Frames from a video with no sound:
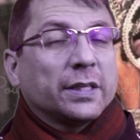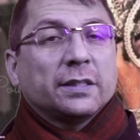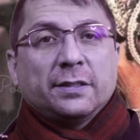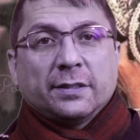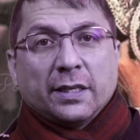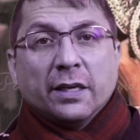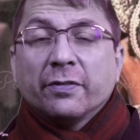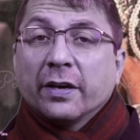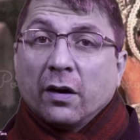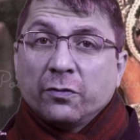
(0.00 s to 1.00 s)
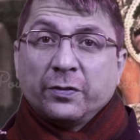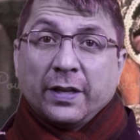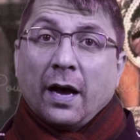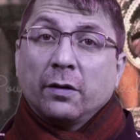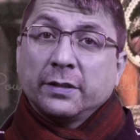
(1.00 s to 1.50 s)
that is given of
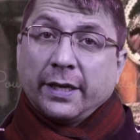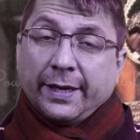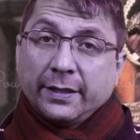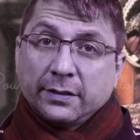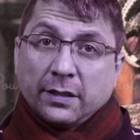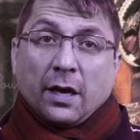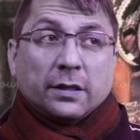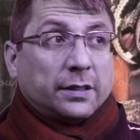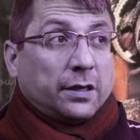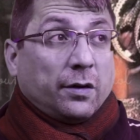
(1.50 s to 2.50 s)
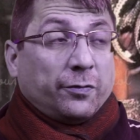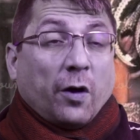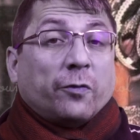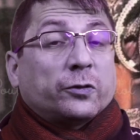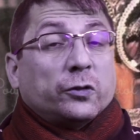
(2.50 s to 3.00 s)
nowadays,
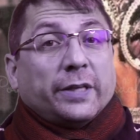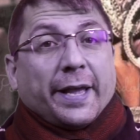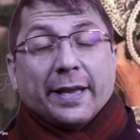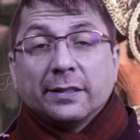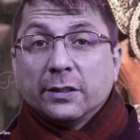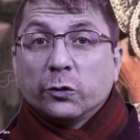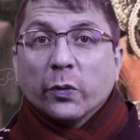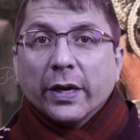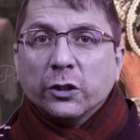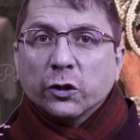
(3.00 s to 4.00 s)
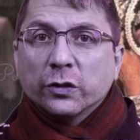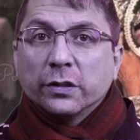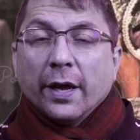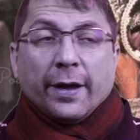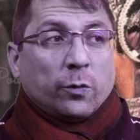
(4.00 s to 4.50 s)
of today's
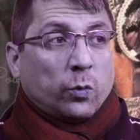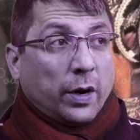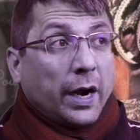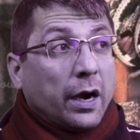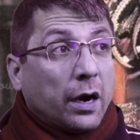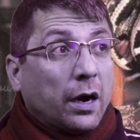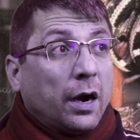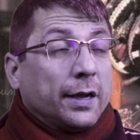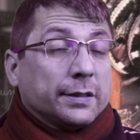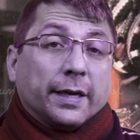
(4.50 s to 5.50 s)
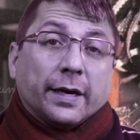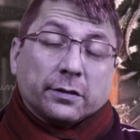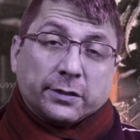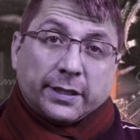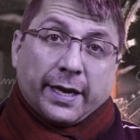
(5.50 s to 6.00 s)
situation, where they are
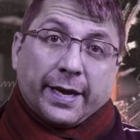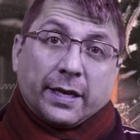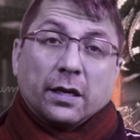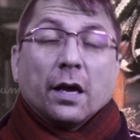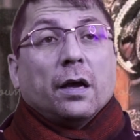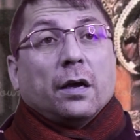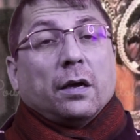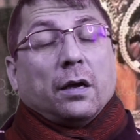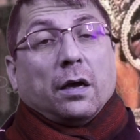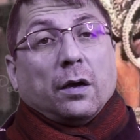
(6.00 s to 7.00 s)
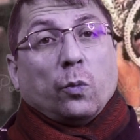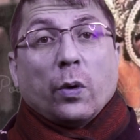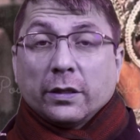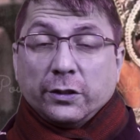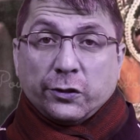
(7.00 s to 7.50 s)
saying
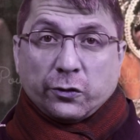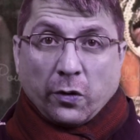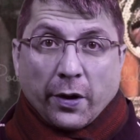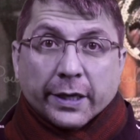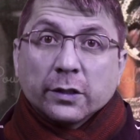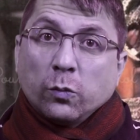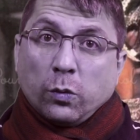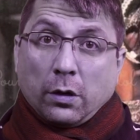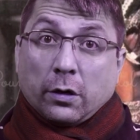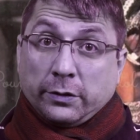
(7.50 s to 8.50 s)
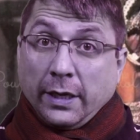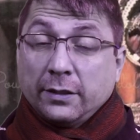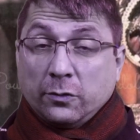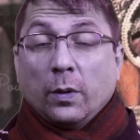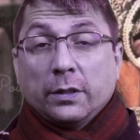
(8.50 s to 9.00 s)
we're destroying the world.
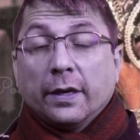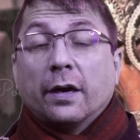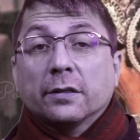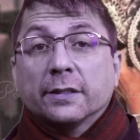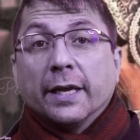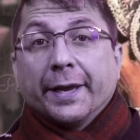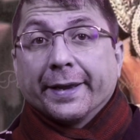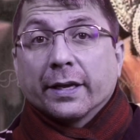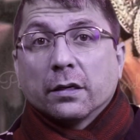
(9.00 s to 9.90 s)
That's what they are saying.